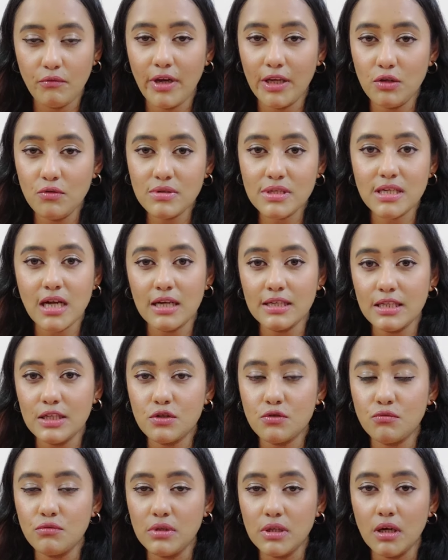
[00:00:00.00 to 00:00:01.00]
when you
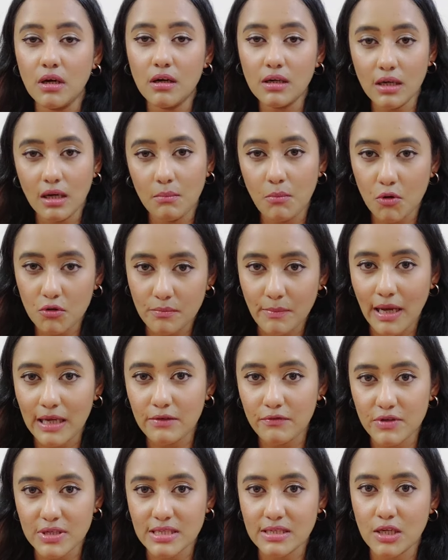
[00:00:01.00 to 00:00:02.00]
started to learn about
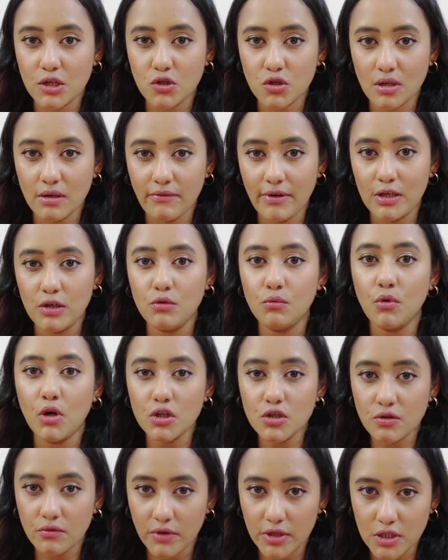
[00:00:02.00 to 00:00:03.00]
manifestation, when
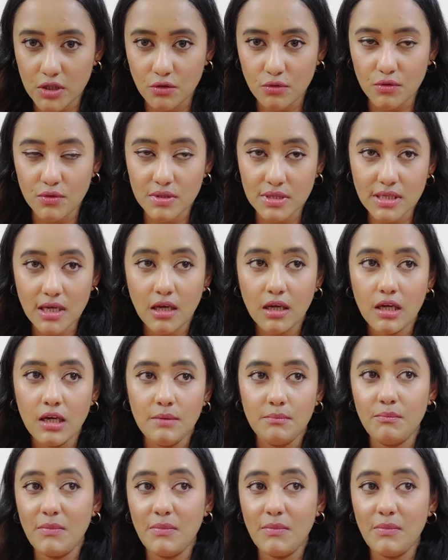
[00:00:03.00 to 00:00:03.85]
you watch videos,